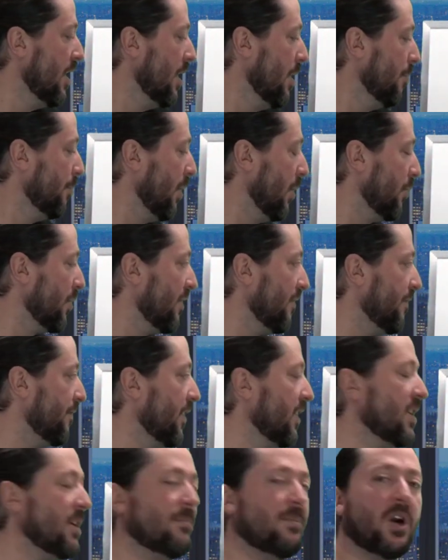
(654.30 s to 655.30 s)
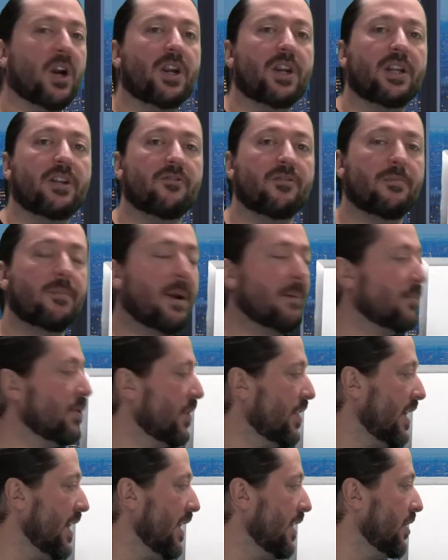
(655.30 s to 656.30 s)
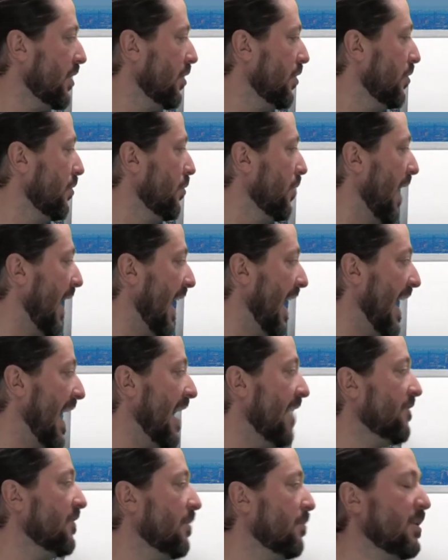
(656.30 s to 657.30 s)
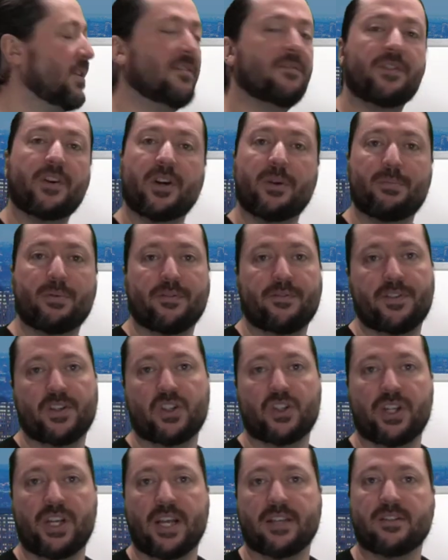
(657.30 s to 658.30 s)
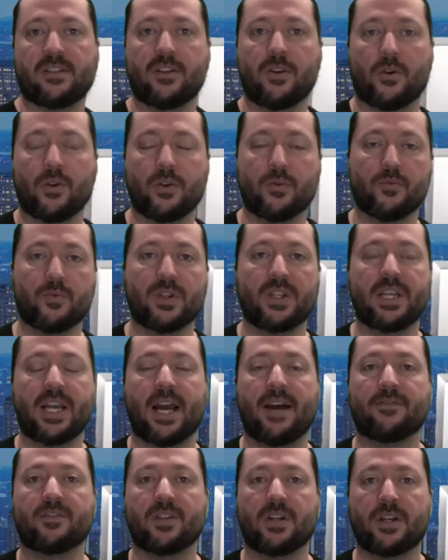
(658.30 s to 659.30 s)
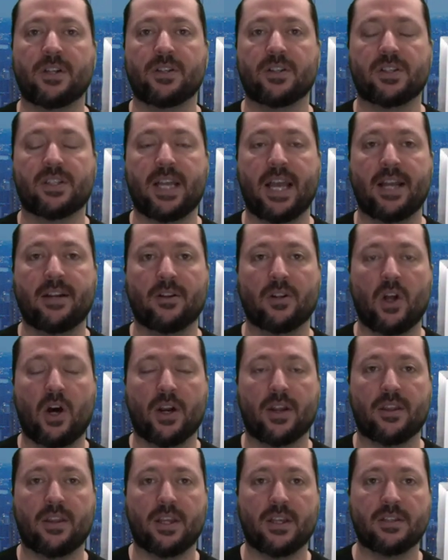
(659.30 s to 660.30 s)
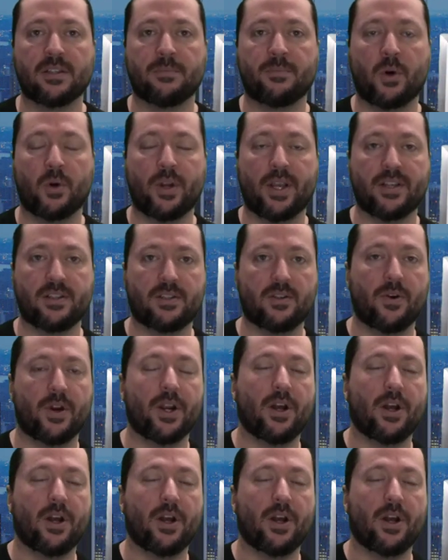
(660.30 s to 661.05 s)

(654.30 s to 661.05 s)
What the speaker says: But with affiliate marketing, remember that you have to be a very proficient SEO. You really have to understand a lot of things about SEO. I'd